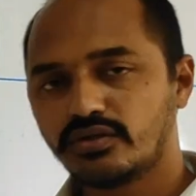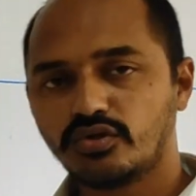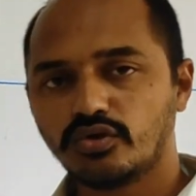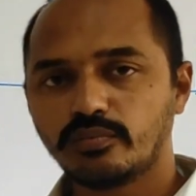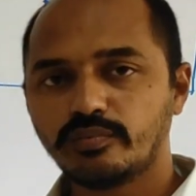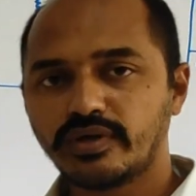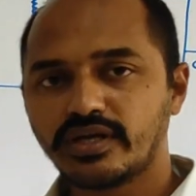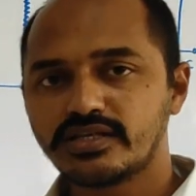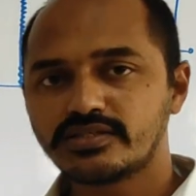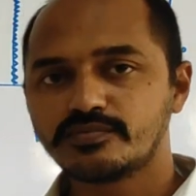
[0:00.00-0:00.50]

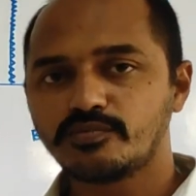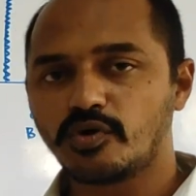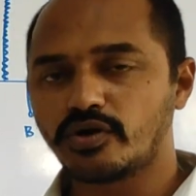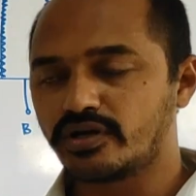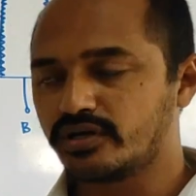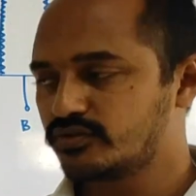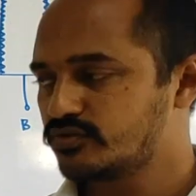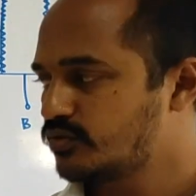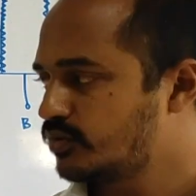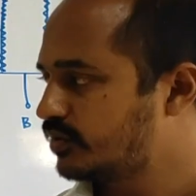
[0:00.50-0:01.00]
Doping is
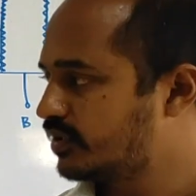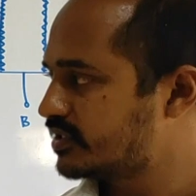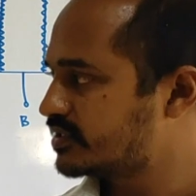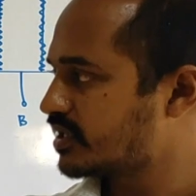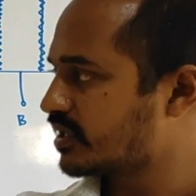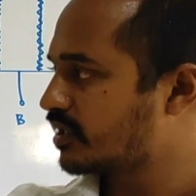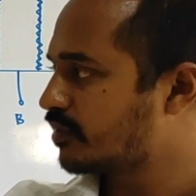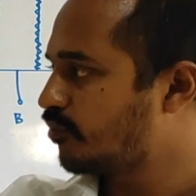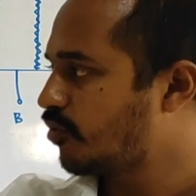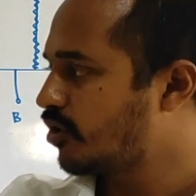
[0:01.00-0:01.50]
moderate. So these are
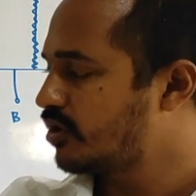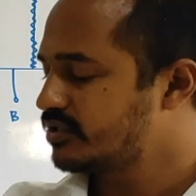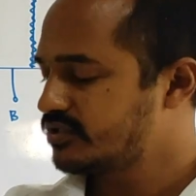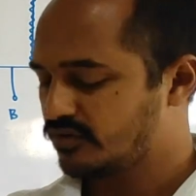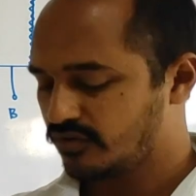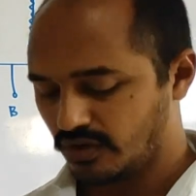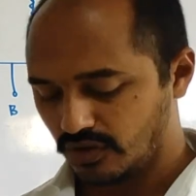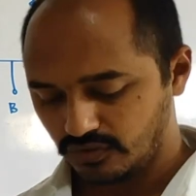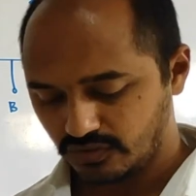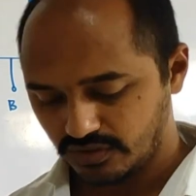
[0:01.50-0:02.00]
the points
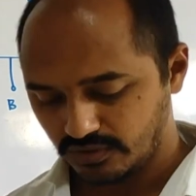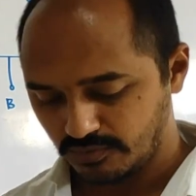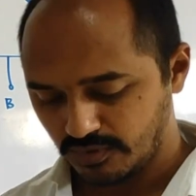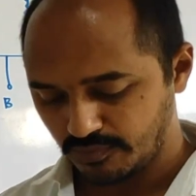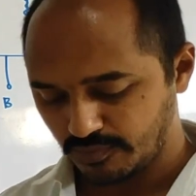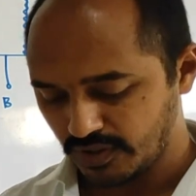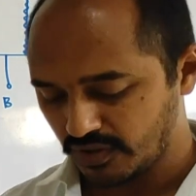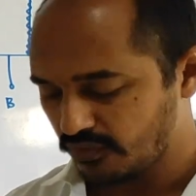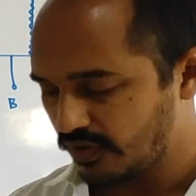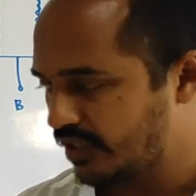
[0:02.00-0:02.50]
you have to
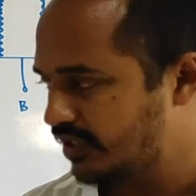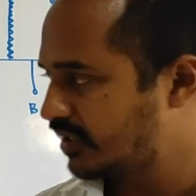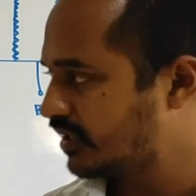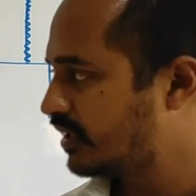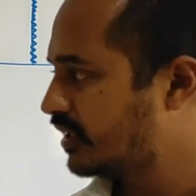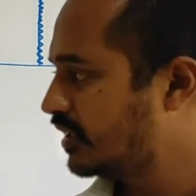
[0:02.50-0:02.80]
remember while